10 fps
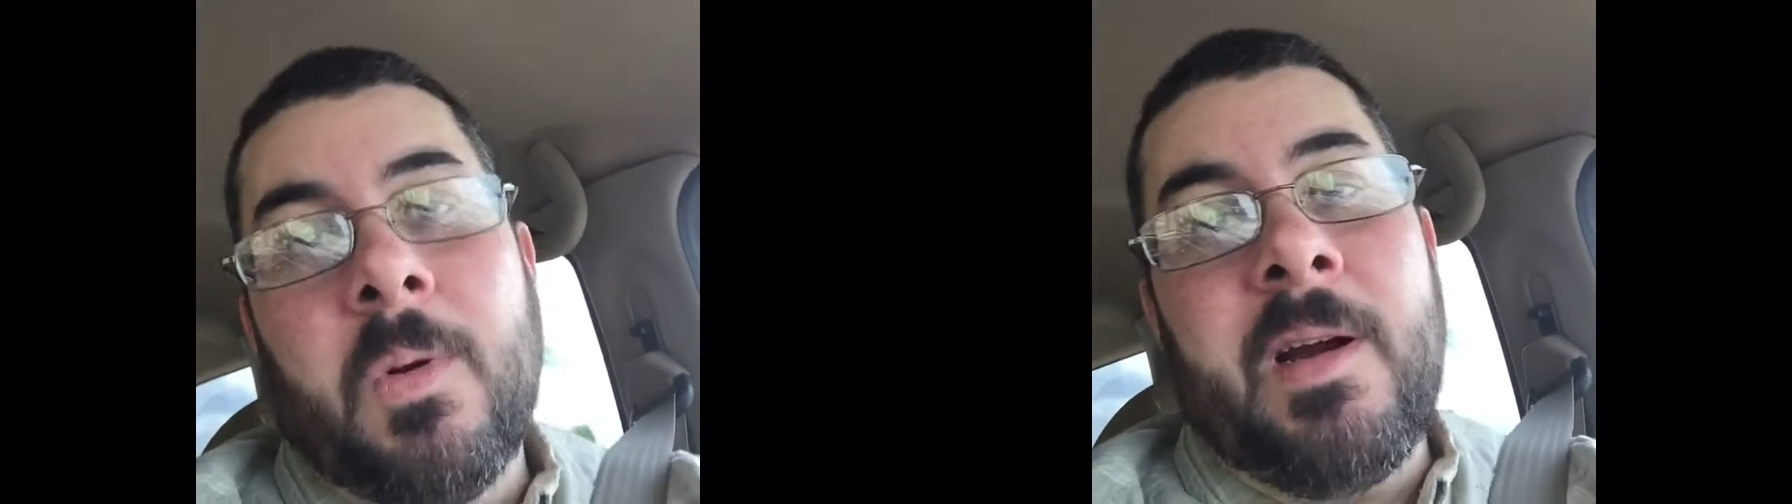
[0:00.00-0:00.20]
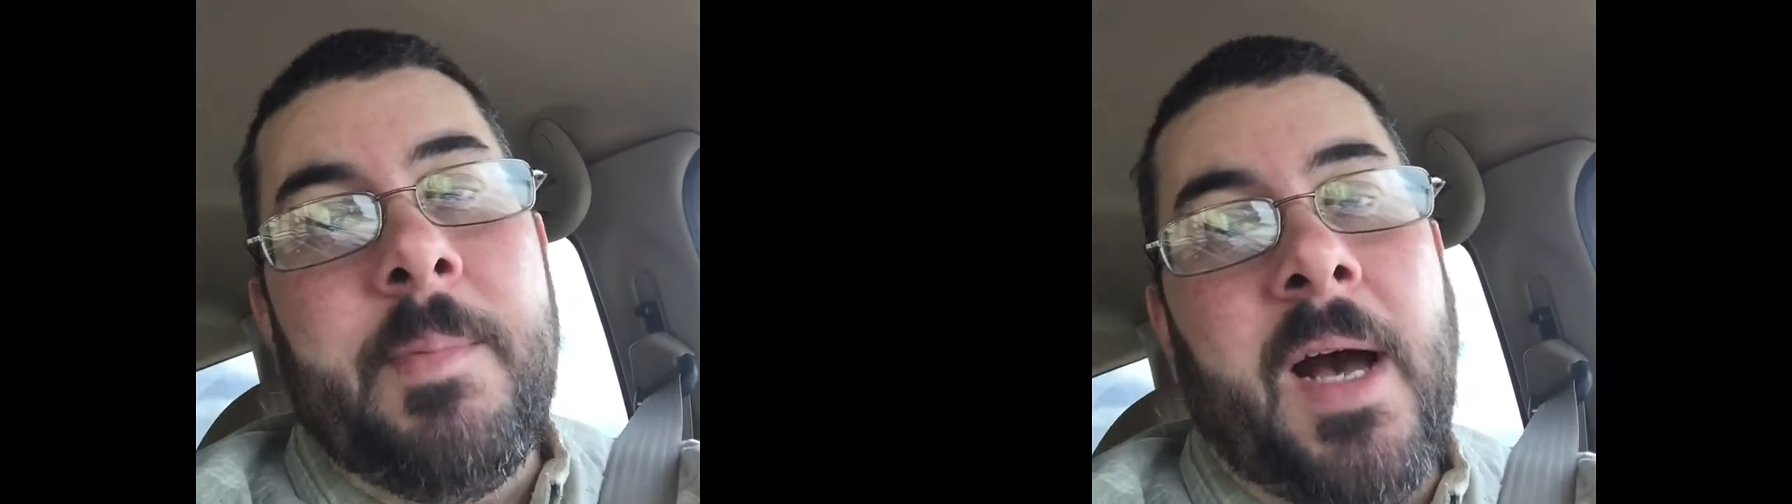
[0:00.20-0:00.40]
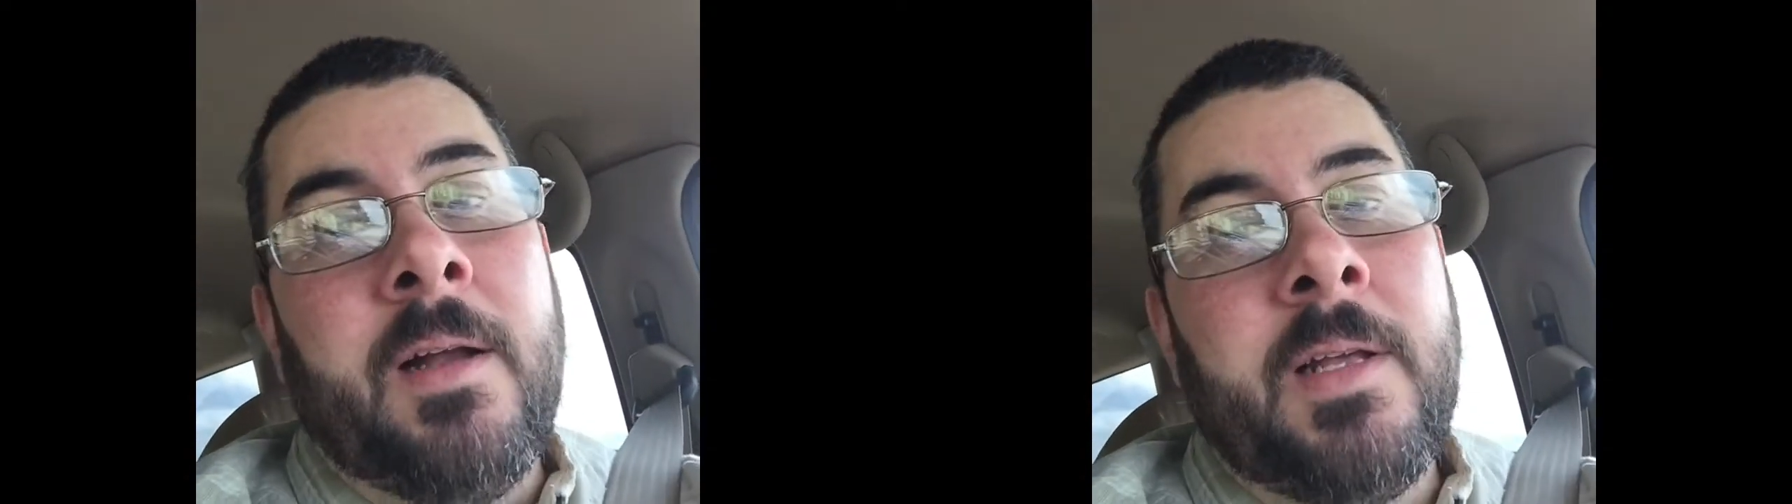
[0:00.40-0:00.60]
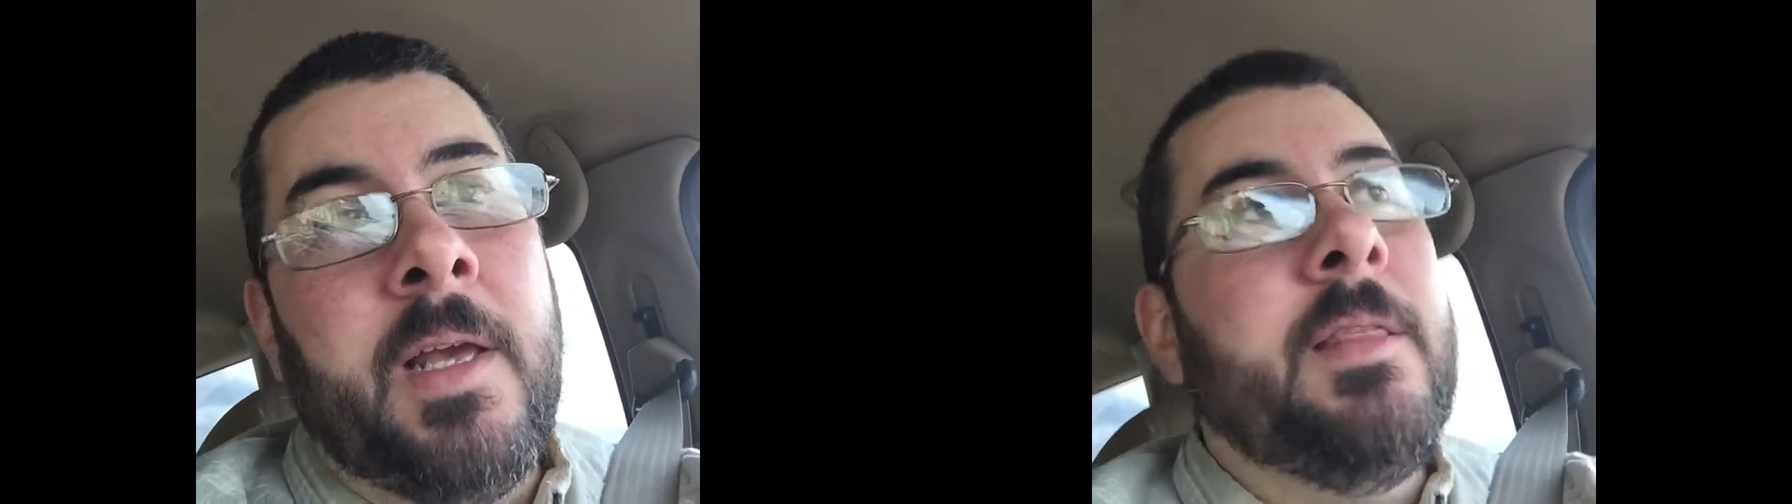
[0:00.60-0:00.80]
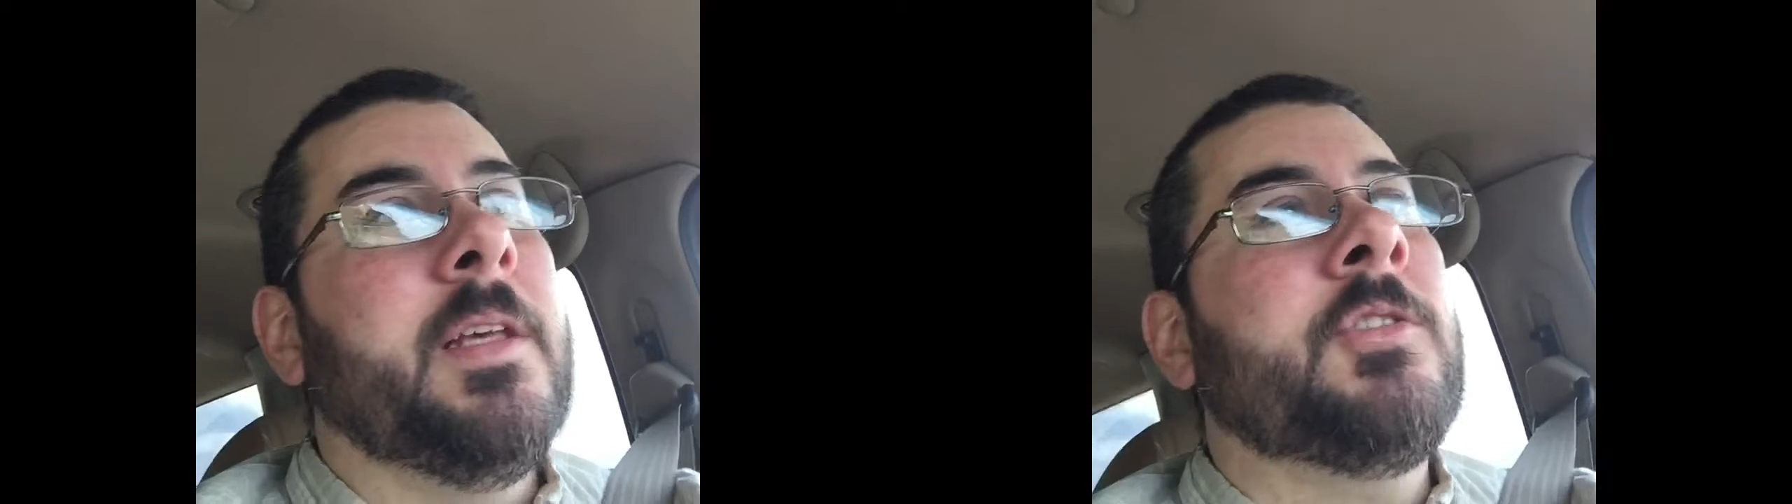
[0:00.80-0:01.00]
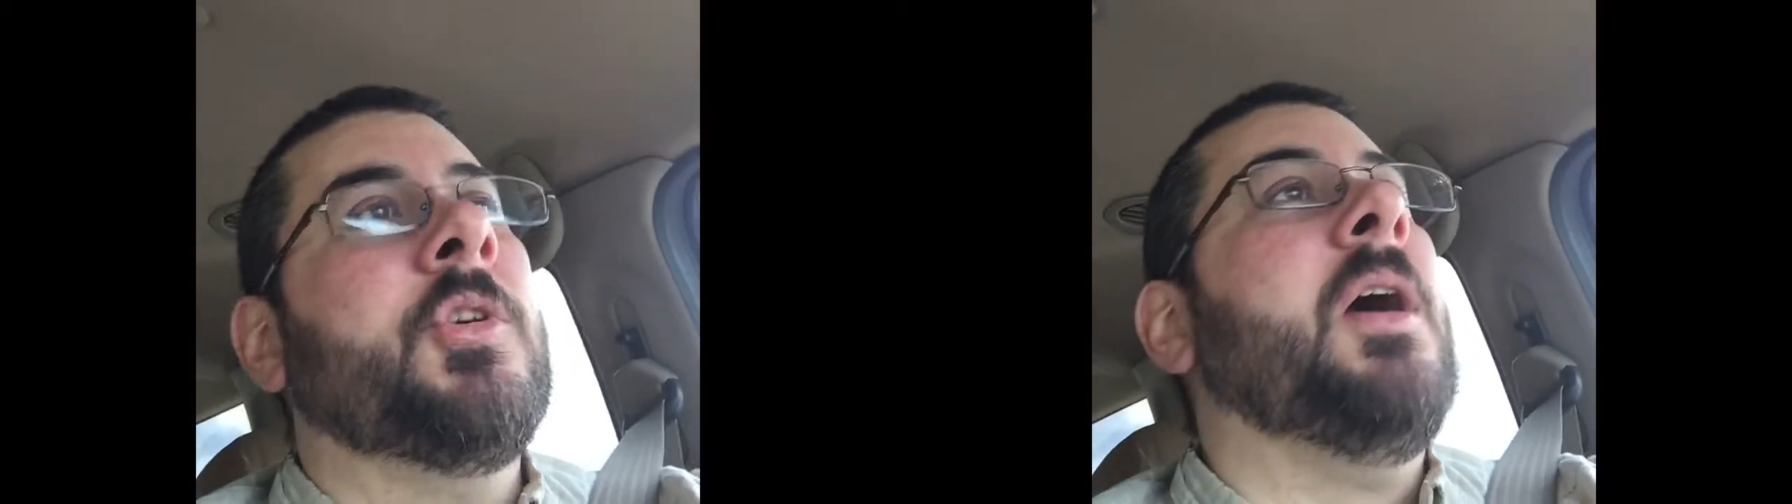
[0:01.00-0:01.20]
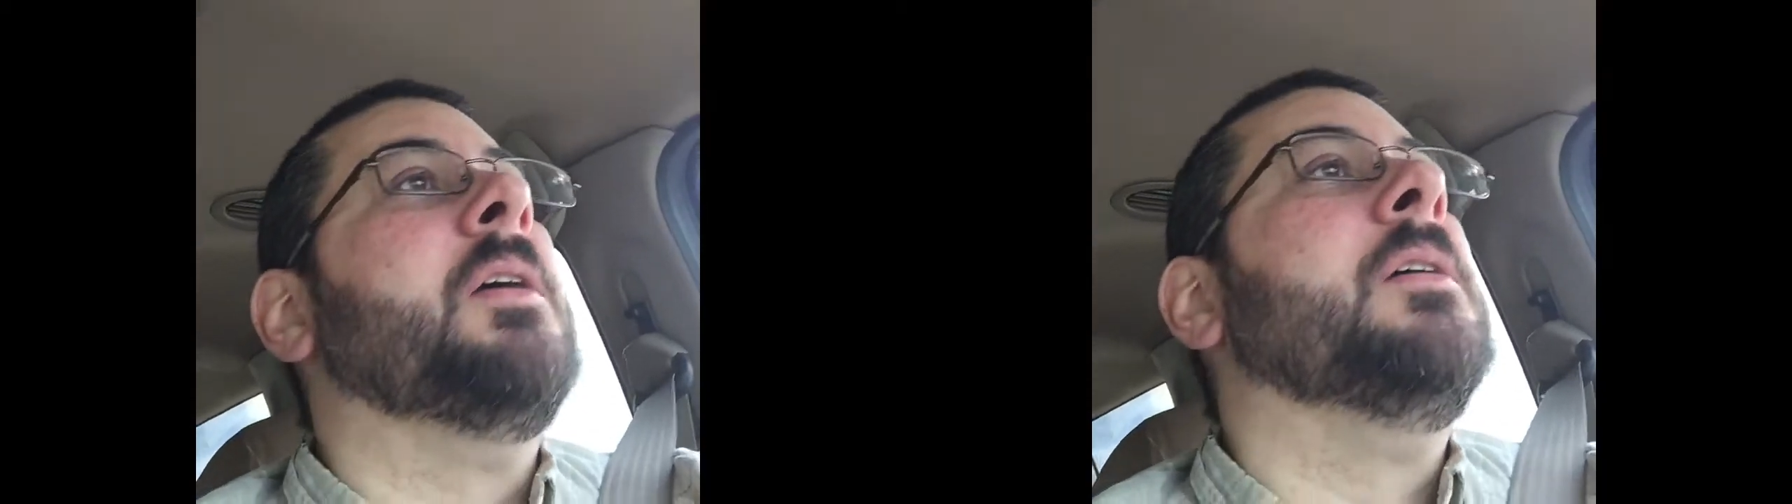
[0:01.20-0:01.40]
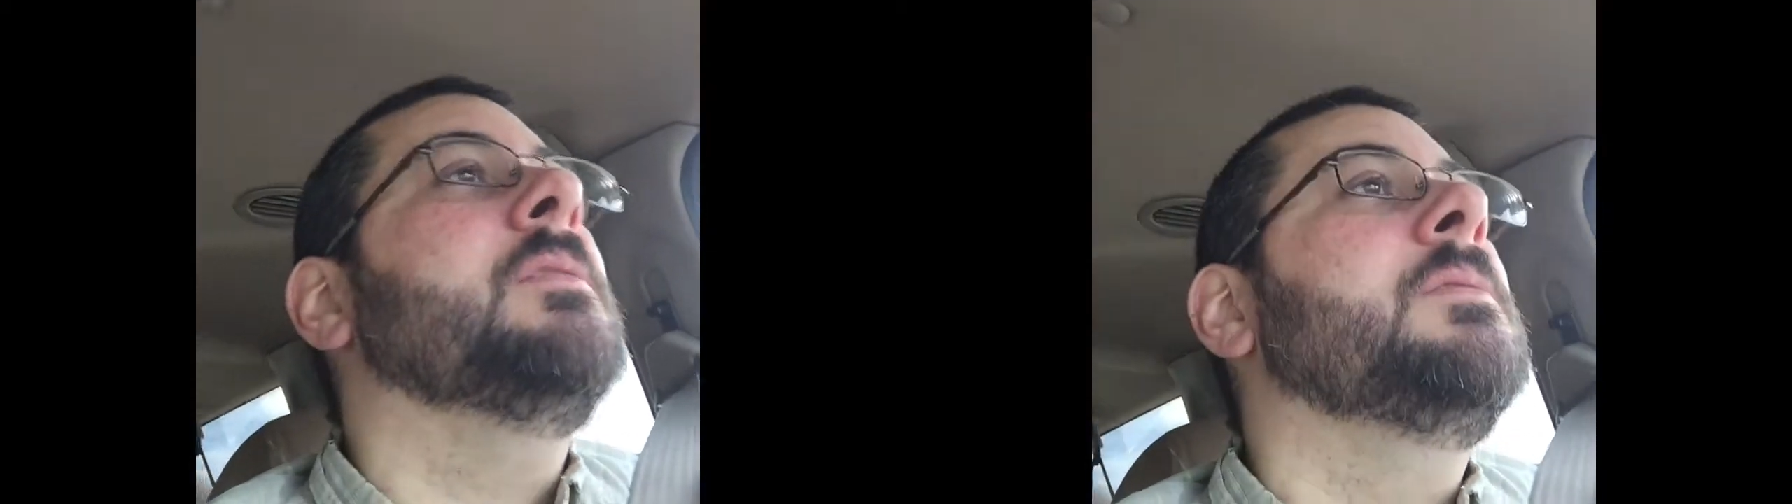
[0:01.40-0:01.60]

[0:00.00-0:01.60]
worry about in this truck.